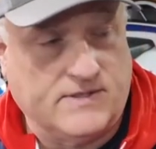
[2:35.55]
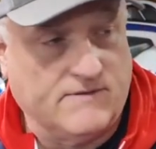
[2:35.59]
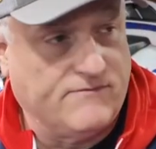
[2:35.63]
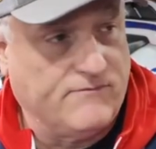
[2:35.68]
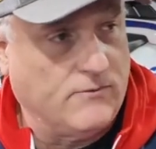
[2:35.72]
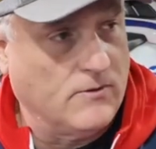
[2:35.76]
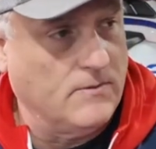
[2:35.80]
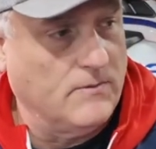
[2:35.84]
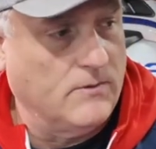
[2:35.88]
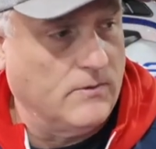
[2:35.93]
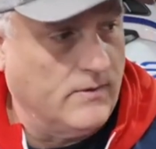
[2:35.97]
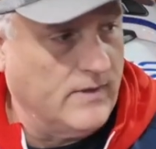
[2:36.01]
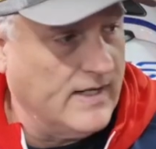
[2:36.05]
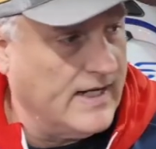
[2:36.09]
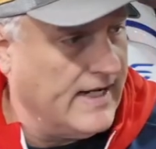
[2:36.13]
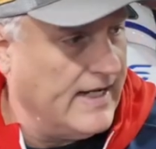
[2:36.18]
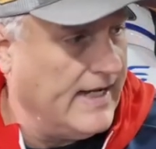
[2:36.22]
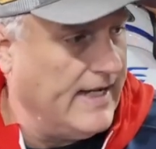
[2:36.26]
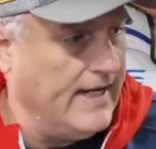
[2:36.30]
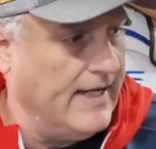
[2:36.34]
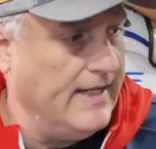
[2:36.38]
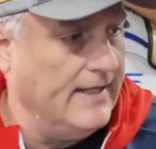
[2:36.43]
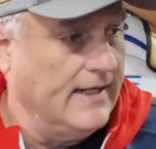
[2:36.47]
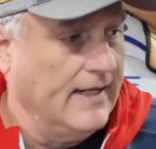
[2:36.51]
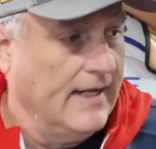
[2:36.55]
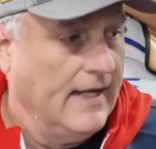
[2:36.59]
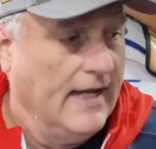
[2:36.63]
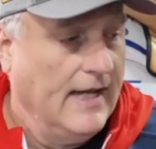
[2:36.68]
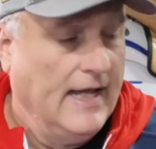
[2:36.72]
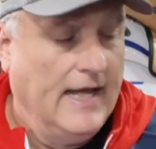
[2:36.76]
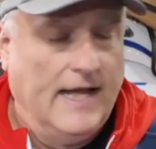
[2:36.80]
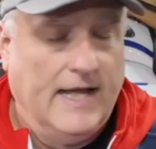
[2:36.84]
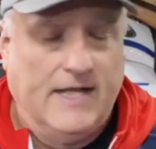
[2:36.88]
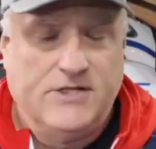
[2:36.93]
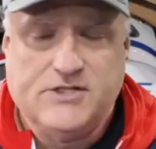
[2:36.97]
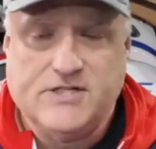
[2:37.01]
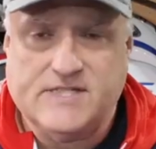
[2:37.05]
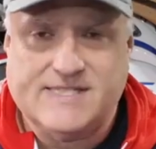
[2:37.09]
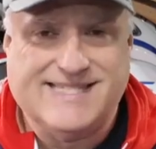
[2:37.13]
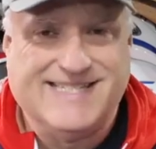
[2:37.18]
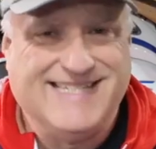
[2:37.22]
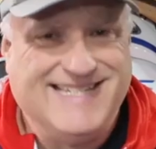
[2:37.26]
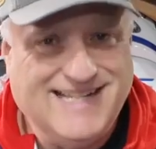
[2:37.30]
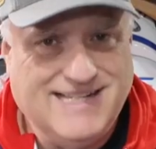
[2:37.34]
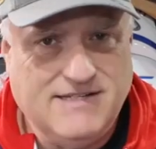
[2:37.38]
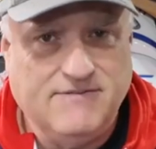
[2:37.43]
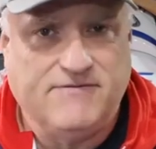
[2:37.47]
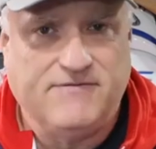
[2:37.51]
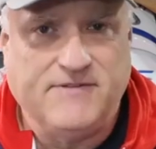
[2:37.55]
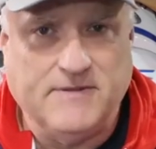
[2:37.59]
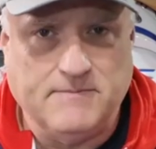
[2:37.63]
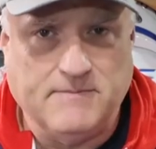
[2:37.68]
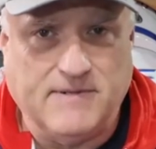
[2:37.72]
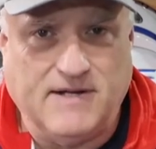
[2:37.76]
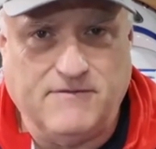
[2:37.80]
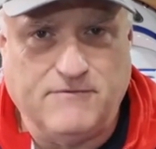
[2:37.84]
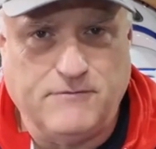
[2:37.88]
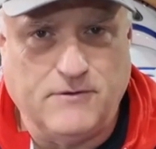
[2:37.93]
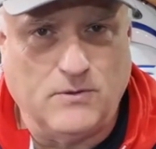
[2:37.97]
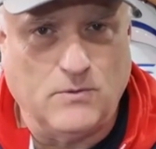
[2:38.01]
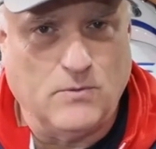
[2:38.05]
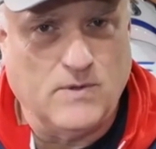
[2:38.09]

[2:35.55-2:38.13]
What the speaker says: the Forma one I had just didn't fit my foot. It